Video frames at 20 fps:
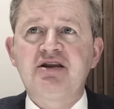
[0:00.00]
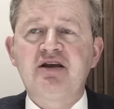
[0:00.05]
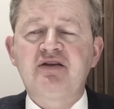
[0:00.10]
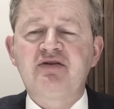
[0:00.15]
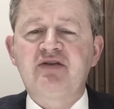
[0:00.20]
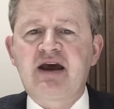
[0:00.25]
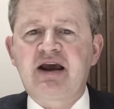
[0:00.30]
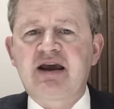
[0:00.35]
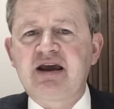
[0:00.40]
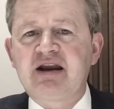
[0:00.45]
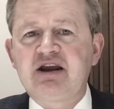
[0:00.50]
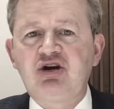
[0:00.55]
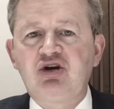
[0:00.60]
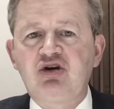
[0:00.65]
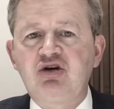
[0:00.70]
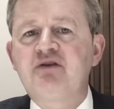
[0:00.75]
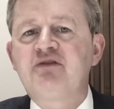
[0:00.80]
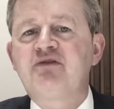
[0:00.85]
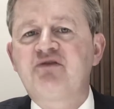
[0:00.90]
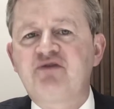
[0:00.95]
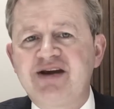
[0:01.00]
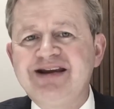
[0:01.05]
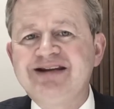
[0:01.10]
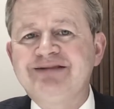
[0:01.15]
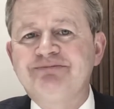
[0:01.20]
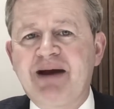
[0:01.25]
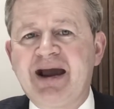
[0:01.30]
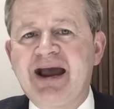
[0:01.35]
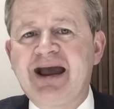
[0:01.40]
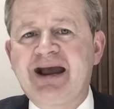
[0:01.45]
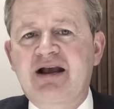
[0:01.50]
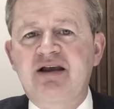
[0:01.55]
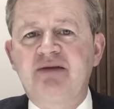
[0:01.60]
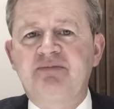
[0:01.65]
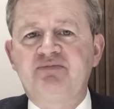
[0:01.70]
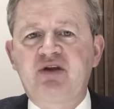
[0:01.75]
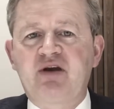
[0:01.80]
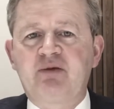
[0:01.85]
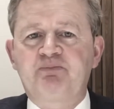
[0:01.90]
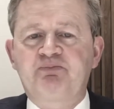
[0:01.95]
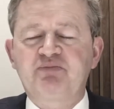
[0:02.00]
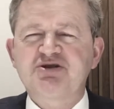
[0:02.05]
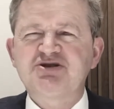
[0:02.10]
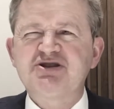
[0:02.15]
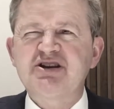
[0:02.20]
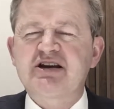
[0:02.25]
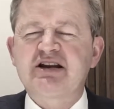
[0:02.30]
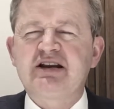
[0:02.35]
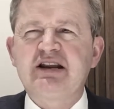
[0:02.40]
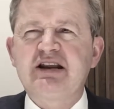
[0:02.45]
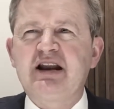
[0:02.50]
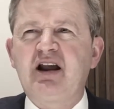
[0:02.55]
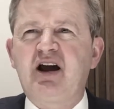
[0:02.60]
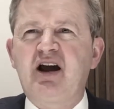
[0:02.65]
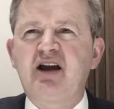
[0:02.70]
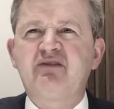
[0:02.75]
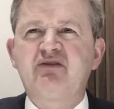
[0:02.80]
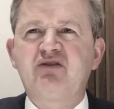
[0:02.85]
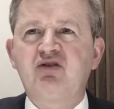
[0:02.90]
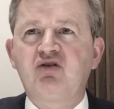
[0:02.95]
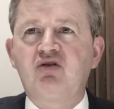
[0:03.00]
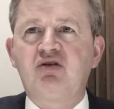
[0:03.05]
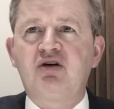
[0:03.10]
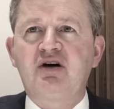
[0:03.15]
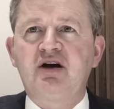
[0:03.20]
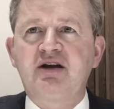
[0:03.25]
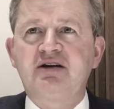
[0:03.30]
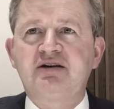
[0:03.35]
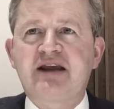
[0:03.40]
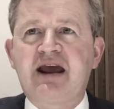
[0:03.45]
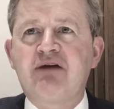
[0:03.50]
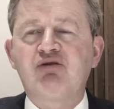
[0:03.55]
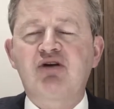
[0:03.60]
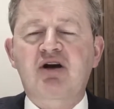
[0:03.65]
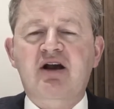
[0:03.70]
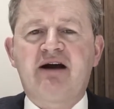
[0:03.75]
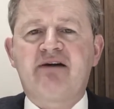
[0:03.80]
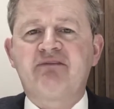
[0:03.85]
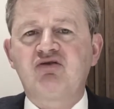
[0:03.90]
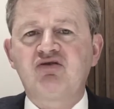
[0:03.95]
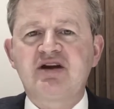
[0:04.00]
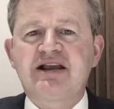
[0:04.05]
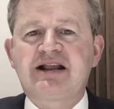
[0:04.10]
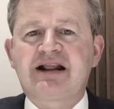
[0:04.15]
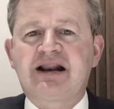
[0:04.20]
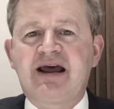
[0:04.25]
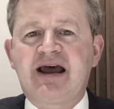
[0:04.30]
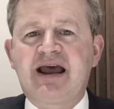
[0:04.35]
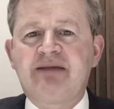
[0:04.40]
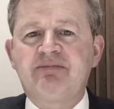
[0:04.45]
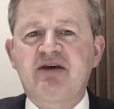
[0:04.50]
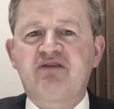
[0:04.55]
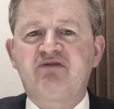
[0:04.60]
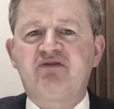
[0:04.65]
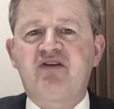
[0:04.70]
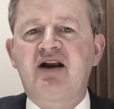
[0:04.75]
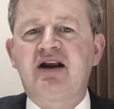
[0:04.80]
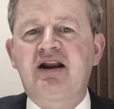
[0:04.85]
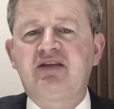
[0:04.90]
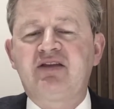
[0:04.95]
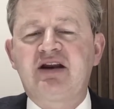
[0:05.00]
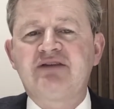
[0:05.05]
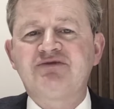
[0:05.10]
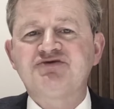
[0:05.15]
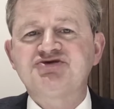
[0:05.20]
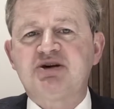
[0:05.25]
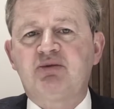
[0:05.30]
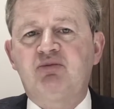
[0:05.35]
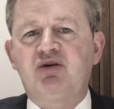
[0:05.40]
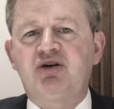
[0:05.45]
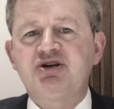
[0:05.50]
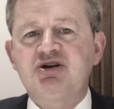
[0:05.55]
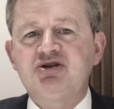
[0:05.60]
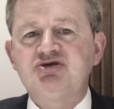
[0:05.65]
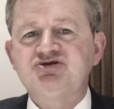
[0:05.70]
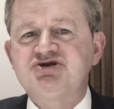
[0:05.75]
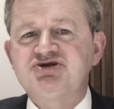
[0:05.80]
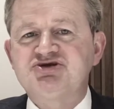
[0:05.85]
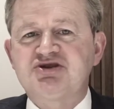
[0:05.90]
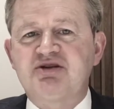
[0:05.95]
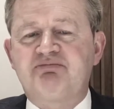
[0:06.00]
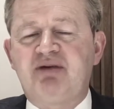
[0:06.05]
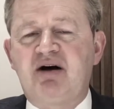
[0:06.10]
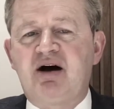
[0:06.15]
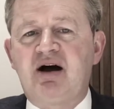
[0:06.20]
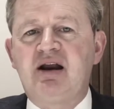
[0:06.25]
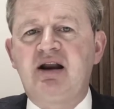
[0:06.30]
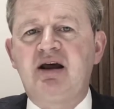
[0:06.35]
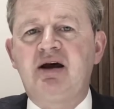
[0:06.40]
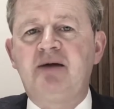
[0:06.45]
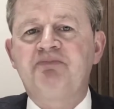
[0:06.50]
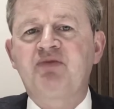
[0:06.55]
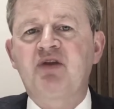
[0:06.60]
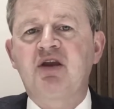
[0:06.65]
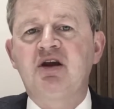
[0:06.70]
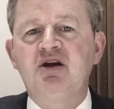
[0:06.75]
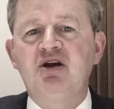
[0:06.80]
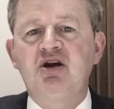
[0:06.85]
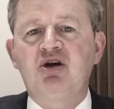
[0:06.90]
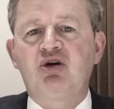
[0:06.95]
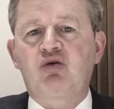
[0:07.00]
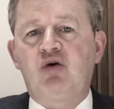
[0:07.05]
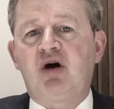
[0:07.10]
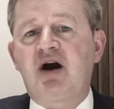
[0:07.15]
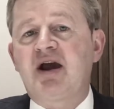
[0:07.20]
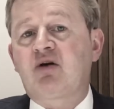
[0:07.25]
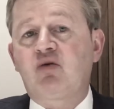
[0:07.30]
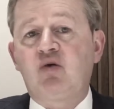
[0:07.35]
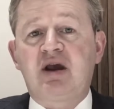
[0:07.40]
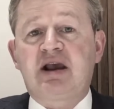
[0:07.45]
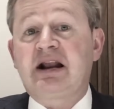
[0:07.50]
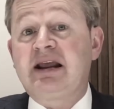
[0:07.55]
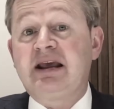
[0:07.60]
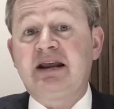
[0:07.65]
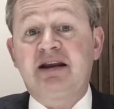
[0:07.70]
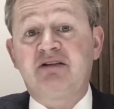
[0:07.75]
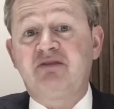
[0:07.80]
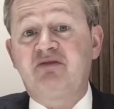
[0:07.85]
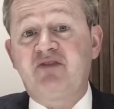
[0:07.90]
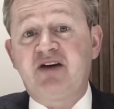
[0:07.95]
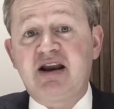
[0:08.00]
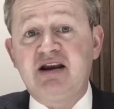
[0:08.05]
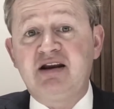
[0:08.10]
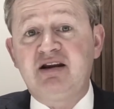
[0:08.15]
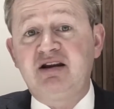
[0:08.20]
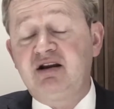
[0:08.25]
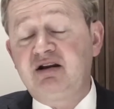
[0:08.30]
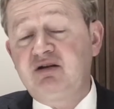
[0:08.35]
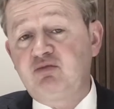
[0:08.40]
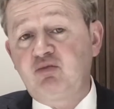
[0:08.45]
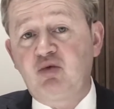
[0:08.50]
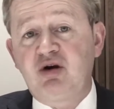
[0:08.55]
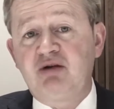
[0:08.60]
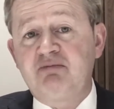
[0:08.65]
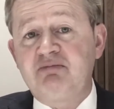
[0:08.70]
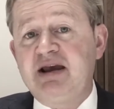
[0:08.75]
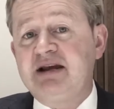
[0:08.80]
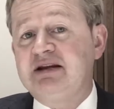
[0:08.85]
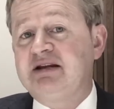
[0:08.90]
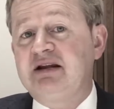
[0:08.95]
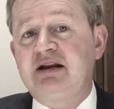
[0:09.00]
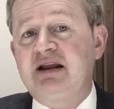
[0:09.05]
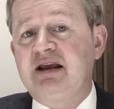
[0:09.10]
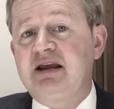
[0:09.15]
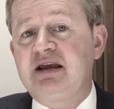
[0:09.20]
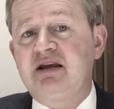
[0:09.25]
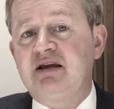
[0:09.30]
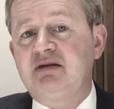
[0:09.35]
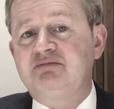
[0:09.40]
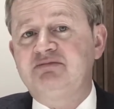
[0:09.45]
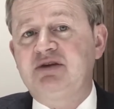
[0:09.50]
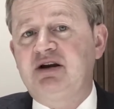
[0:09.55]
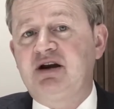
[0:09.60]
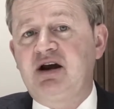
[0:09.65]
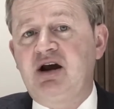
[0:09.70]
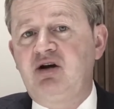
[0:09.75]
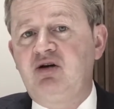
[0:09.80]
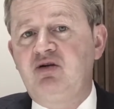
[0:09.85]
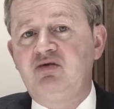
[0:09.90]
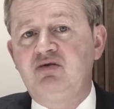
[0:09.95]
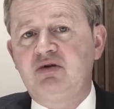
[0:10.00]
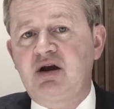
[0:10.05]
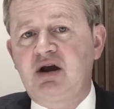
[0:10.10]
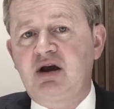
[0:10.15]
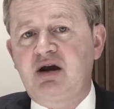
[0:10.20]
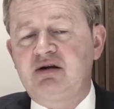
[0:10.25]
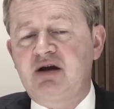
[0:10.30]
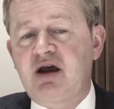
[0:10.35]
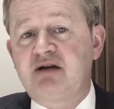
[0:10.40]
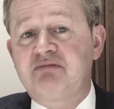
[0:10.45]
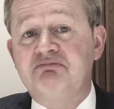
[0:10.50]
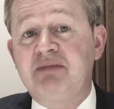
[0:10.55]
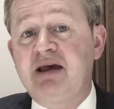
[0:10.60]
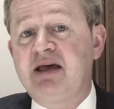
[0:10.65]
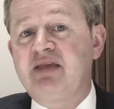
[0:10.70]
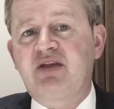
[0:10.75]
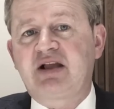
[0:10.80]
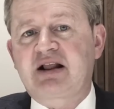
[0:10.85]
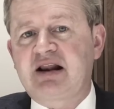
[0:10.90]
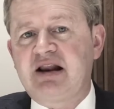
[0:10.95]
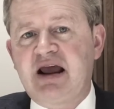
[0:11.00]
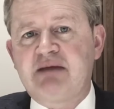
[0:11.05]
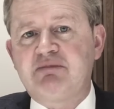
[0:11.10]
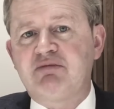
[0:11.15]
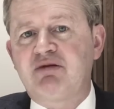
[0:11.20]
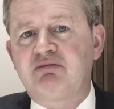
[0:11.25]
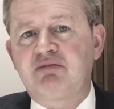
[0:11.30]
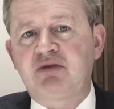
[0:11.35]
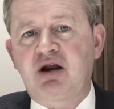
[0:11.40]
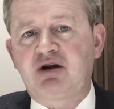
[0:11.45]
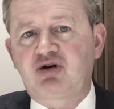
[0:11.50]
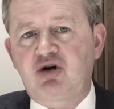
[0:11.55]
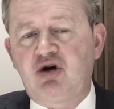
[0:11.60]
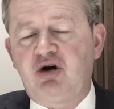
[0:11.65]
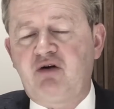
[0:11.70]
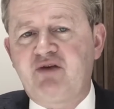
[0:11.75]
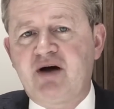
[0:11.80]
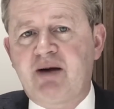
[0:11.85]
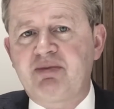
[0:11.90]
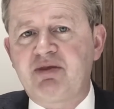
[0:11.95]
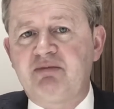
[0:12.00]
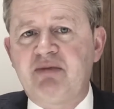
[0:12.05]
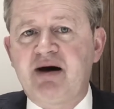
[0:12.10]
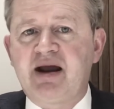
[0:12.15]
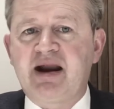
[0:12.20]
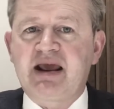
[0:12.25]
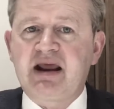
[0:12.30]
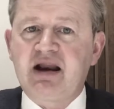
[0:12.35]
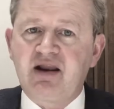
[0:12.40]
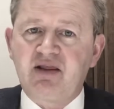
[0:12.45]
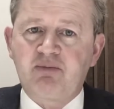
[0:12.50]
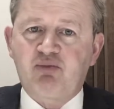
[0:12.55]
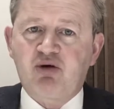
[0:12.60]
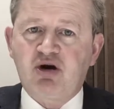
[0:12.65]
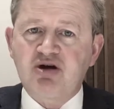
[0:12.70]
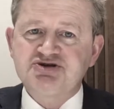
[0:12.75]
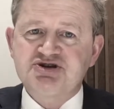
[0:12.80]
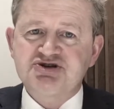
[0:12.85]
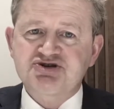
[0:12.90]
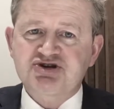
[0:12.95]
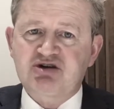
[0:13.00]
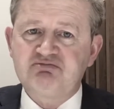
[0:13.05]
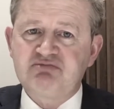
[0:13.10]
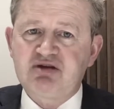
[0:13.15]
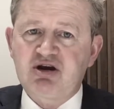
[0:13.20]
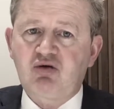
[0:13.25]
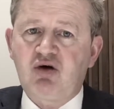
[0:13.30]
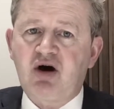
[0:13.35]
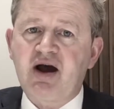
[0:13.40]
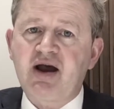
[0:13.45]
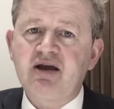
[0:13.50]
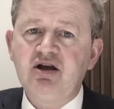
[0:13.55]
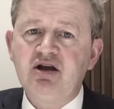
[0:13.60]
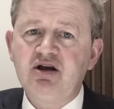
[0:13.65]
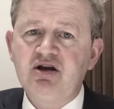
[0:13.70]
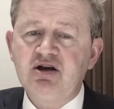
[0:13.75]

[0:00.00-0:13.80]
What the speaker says: that they're getting good feedback, particularly like for a debt recovery claim. They're finding that if someone uses the pilot, quite quickly a defendant will immediately, you know, admit the claim and cough up the money, and the process can be quite